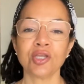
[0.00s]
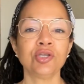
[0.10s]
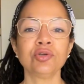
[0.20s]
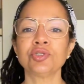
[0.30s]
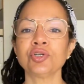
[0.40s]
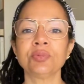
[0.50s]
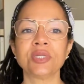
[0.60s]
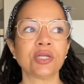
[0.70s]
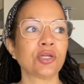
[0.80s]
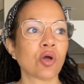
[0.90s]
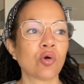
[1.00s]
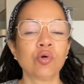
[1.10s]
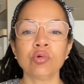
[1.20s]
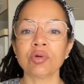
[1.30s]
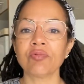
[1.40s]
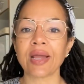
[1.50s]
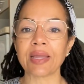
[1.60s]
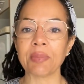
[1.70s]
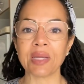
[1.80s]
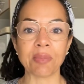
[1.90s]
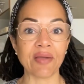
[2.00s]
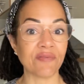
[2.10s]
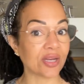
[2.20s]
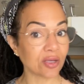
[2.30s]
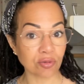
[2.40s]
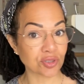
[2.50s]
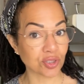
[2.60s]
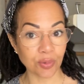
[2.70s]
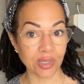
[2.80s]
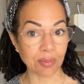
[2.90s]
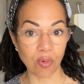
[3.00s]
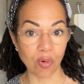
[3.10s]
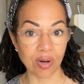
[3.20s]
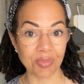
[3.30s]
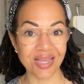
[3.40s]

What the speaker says: YouTube didn't know who to recommend my videos to anymore